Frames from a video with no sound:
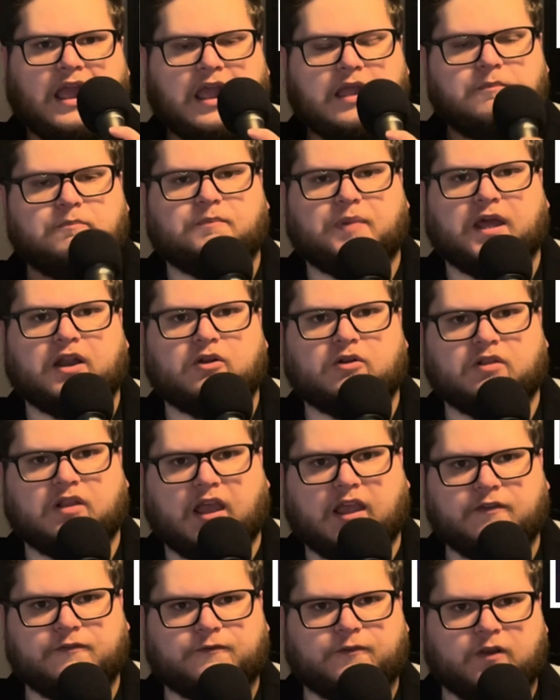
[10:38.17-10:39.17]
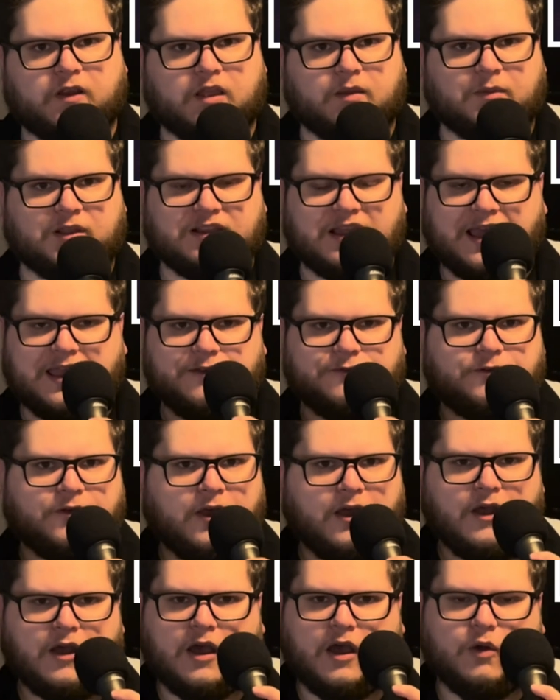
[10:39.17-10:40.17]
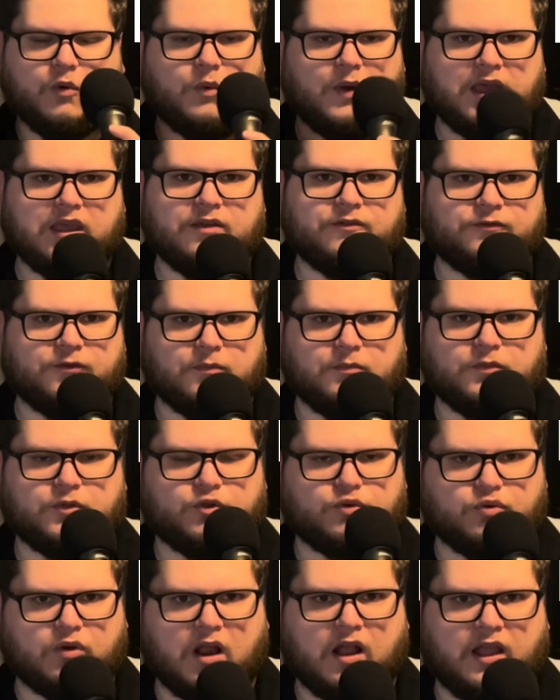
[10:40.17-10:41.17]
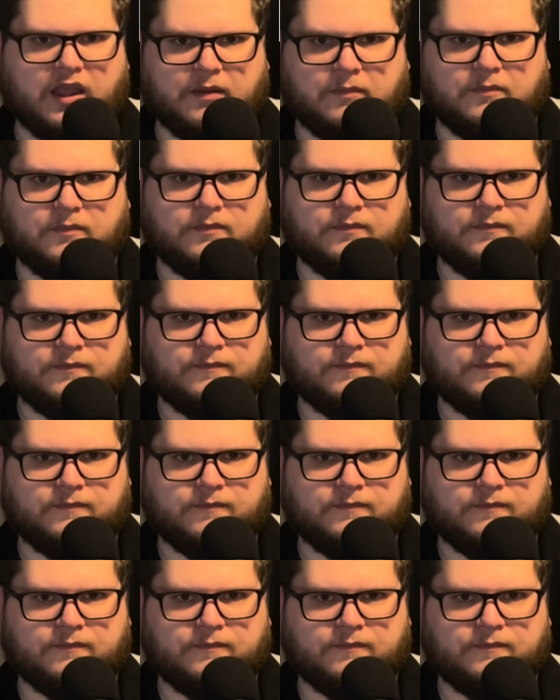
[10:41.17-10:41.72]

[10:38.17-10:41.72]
a better life for him, a life away from crime.